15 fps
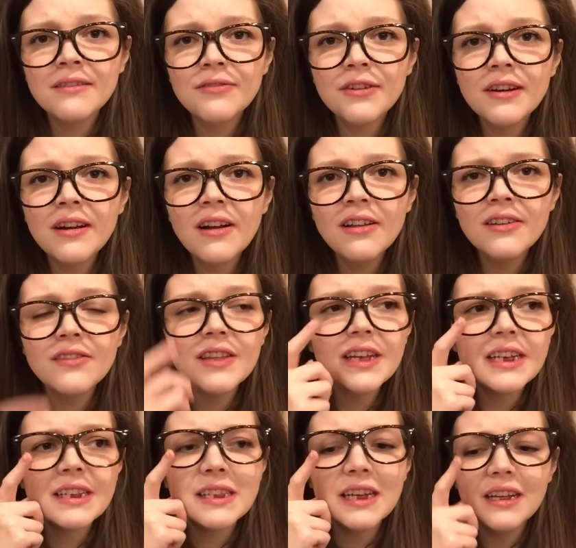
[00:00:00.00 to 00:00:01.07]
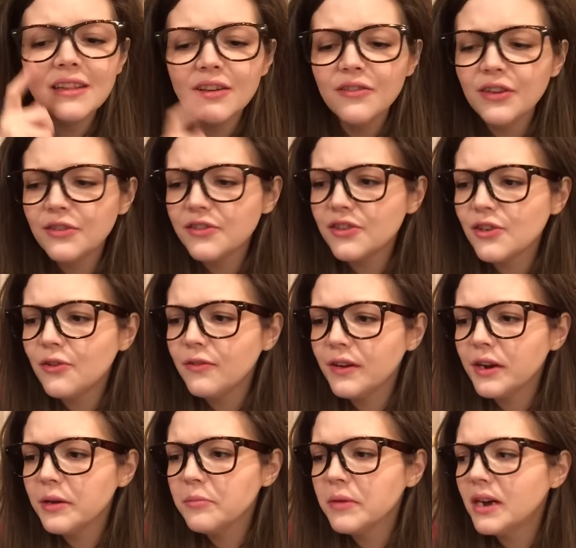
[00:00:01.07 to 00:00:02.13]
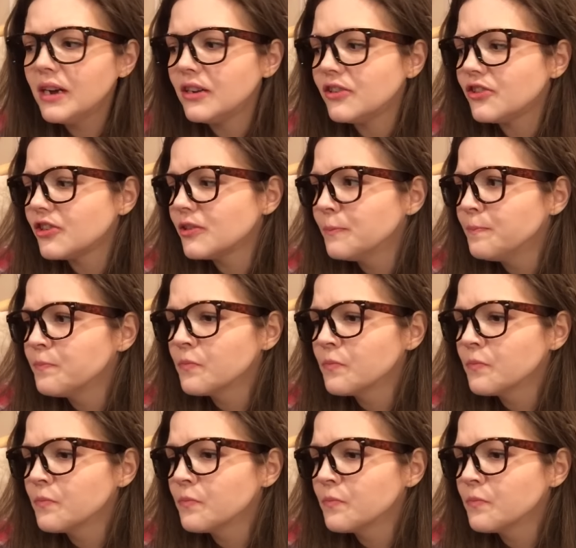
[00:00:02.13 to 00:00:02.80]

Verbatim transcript: for all of this. I love you so very much.